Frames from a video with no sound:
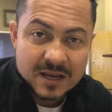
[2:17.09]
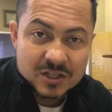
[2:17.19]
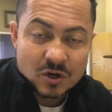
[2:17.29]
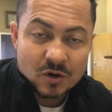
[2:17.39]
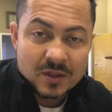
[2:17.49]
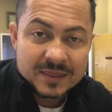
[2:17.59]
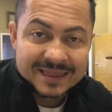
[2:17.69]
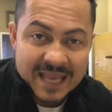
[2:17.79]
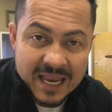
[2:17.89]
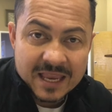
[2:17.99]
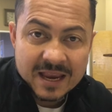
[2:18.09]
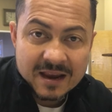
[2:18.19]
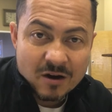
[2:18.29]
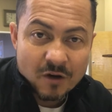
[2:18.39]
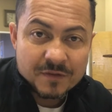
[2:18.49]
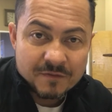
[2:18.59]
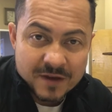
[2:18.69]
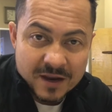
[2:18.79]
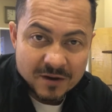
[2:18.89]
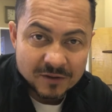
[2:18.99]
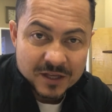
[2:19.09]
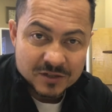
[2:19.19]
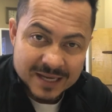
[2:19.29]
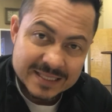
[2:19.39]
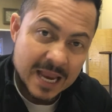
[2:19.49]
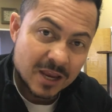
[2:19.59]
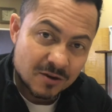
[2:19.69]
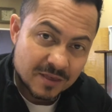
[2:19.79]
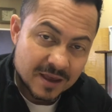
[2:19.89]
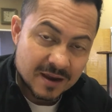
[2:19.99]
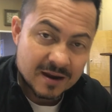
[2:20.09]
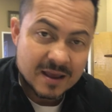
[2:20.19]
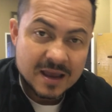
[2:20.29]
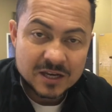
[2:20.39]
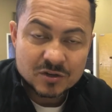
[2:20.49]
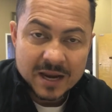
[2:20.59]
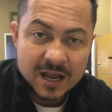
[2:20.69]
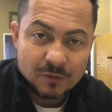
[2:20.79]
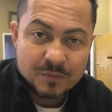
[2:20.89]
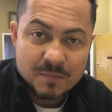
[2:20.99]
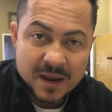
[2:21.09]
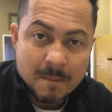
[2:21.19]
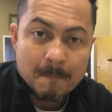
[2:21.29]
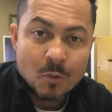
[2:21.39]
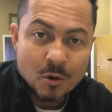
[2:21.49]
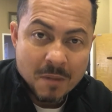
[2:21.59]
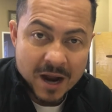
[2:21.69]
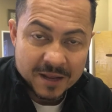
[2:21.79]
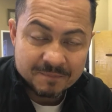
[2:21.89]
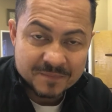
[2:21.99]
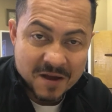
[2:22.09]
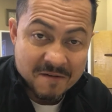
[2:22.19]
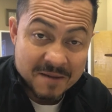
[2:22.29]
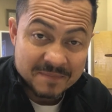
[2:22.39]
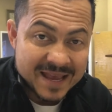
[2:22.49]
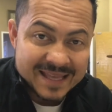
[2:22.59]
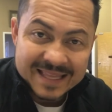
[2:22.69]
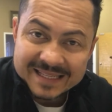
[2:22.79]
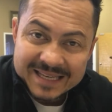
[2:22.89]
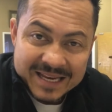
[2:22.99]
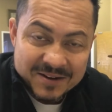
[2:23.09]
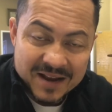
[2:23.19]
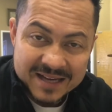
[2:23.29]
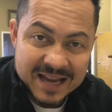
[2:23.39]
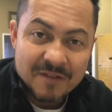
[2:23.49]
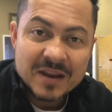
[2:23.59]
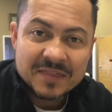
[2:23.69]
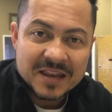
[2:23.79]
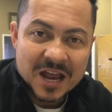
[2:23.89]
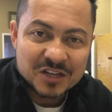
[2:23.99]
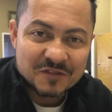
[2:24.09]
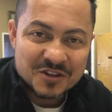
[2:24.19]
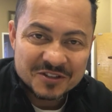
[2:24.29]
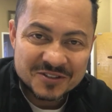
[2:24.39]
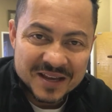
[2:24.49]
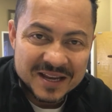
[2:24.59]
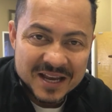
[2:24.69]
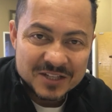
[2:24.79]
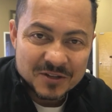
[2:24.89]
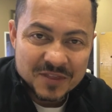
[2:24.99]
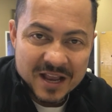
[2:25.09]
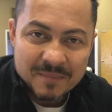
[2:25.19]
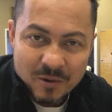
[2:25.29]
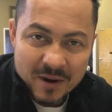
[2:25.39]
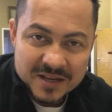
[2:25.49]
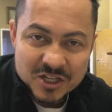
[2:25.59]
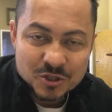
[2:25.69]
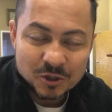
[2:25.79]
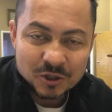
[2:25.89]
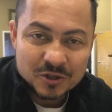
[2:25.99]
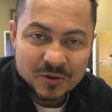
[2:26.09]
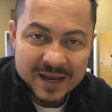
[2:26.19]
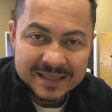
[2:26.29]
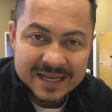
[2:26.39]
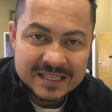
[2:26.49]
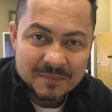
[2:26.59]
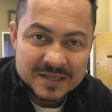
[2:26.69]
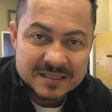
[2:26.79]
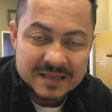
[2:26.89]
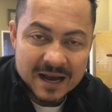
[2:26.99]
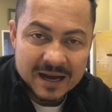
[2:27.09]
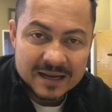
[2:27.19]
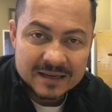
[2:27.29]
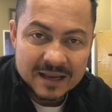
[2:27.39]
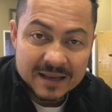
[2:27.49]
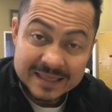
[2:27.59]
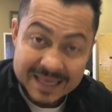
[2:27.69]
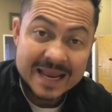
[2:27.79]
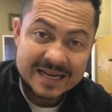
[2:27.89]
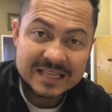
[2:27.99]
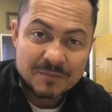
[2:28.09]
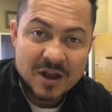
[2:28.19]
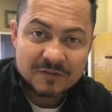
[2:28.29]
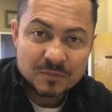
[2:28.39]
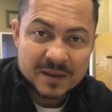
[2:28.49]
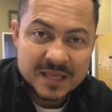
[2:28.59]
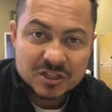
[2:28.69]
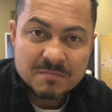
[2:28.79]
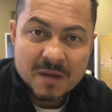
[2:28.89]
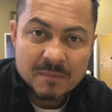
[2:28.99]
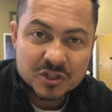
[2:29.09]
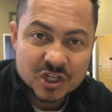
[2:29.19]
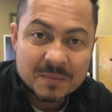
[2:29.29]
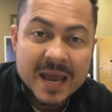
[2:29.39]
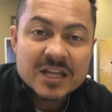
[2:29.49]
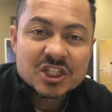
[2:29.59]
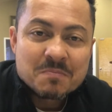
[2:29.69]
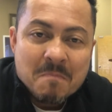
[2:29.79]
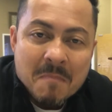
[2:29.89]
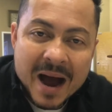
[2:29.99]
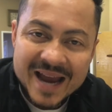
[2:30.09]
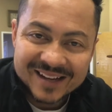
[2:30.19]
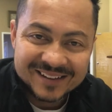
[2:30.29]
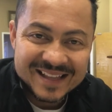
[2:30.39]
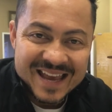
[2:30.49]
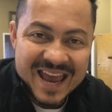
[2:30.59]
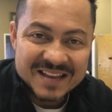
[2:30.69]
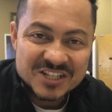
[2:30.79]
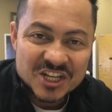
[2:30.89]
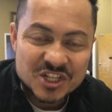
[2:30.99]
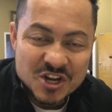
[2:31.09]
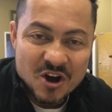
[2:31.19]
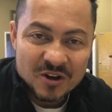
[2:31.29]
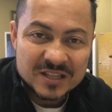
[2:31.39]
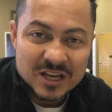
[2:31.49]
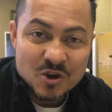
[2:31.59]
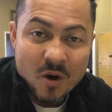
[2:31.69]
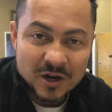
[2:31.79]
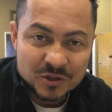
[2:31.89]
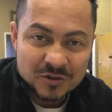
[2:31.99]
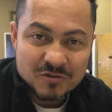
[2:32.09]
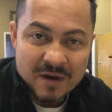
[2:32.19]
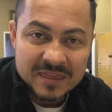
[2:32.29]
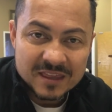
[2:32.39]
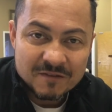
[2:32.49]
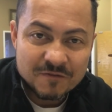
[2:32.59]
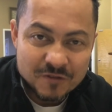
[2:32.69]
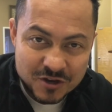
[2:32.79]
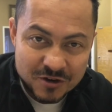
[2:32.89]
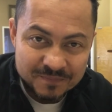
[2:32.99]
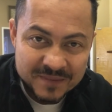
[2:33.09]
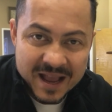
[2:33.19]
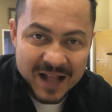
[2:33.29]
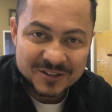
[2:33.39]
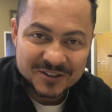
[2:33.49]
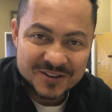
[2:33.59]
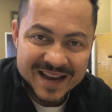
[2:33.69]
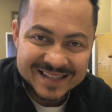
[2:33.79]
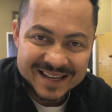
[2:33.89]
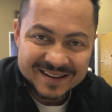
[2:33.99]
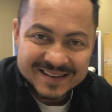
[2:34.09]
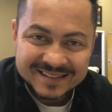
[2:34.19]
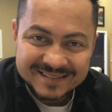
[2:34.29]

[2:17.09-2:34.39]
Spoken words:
So take care of the vehicle that's gonna take you there and it's gonna help you make more money, all right? That's it, you guys. I have nothing else for you today. So think about what I just told you, and the next time you have to pay that gym membership, smile and just know that you are doing the right thing for you. I'll talk to you guys later.